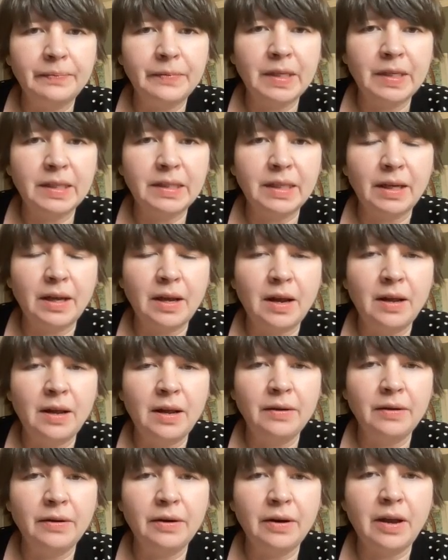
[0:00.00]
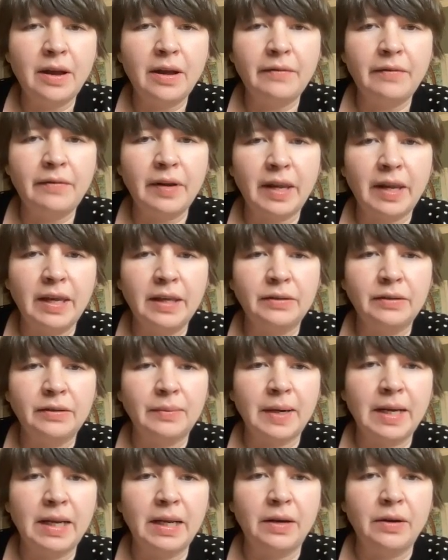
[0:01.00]
Does the color of a kid's
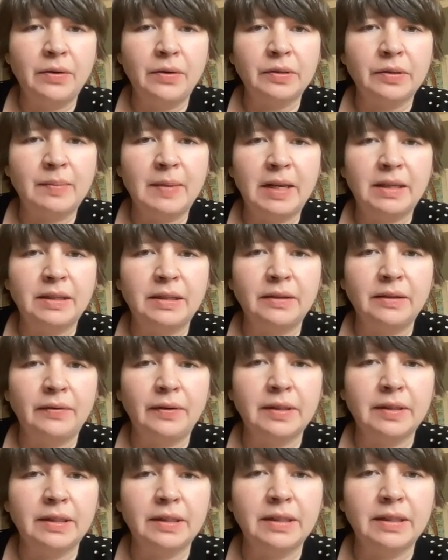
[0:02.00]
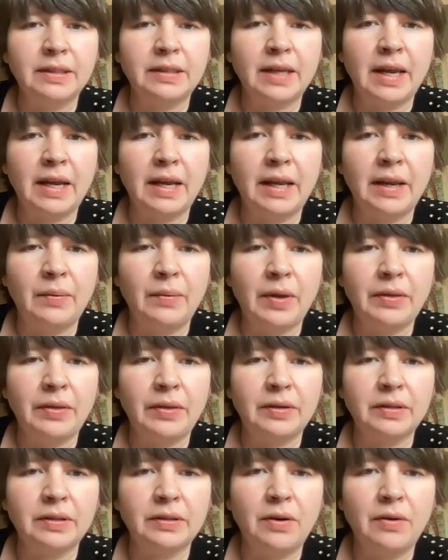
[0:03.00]
runny nose make a difference in deciding whether
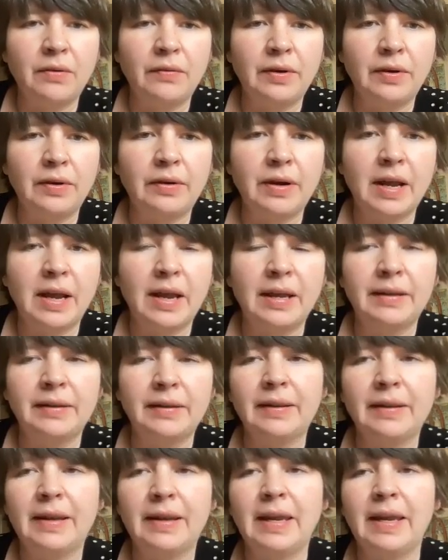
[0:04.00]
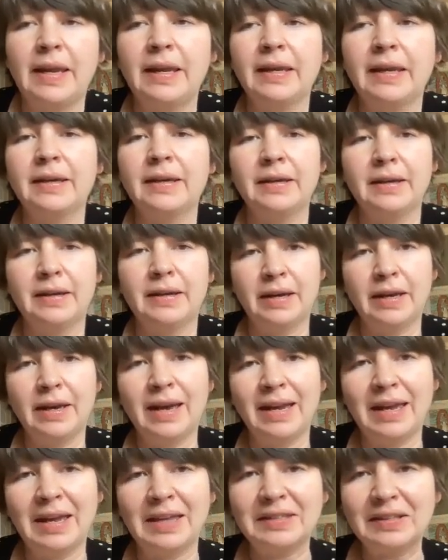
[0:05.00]
it's COVID or not? Like,
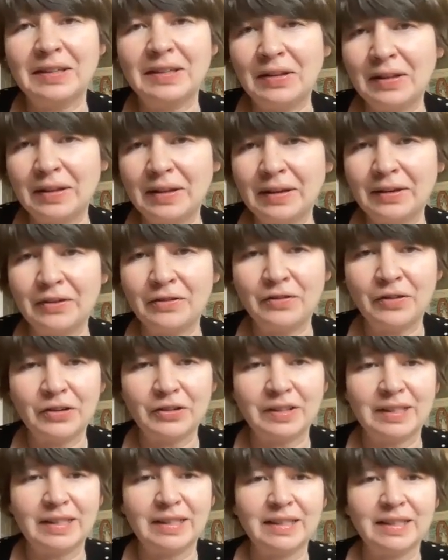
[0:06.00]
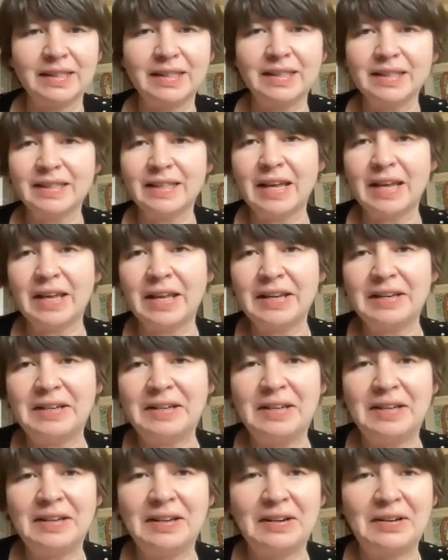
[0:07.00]
I guess clear versus that
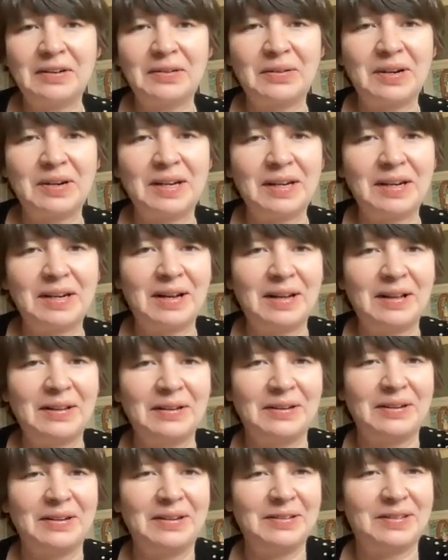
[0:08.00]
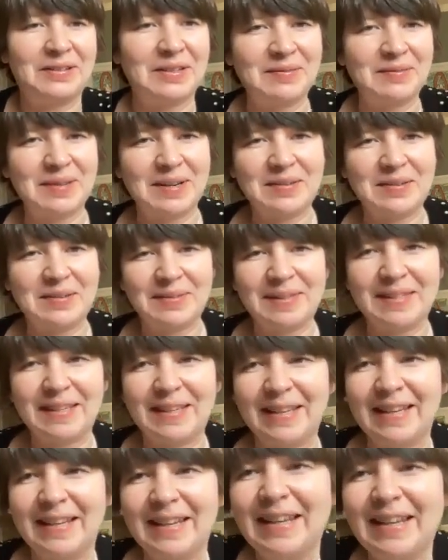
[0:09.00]
neon green color you sometimes
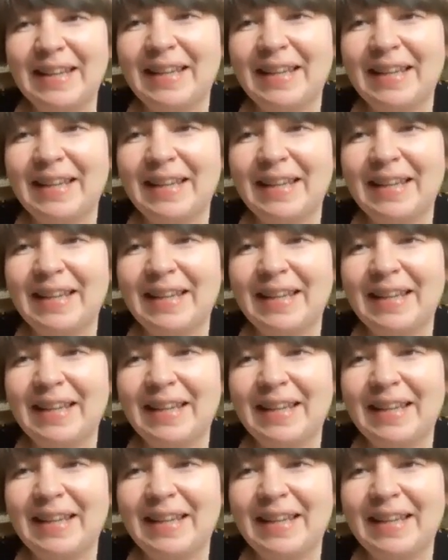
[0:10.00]
see.